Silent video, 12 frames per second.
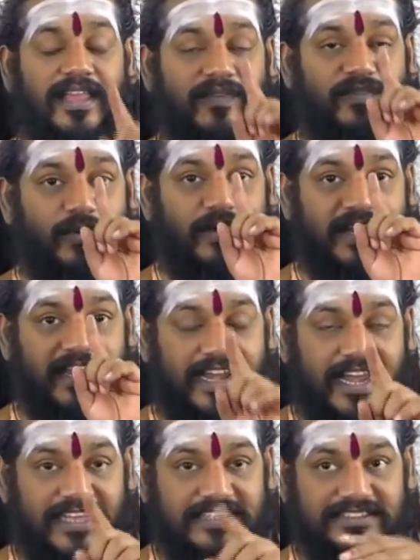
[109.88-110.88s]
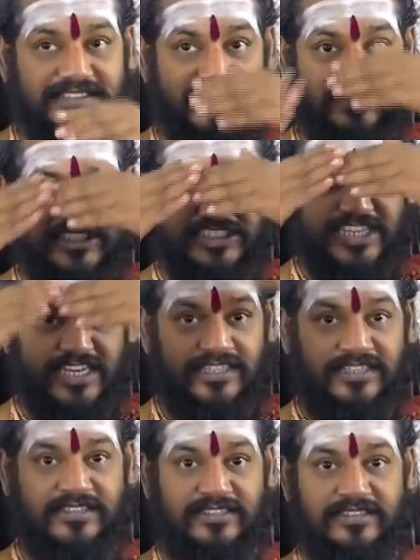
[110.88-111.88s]
If you realize the
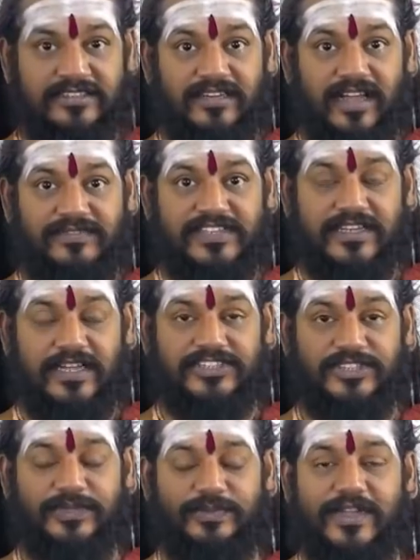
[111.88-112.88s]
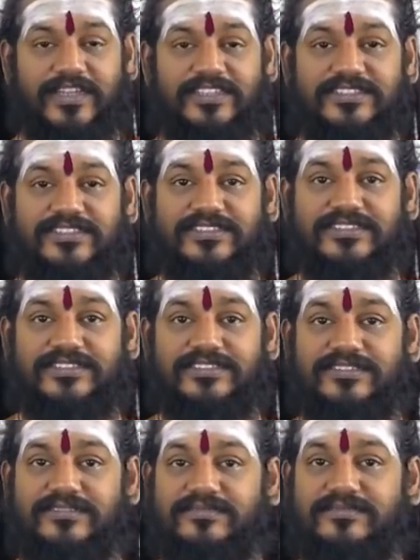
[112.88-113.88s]
vision of the cosmos,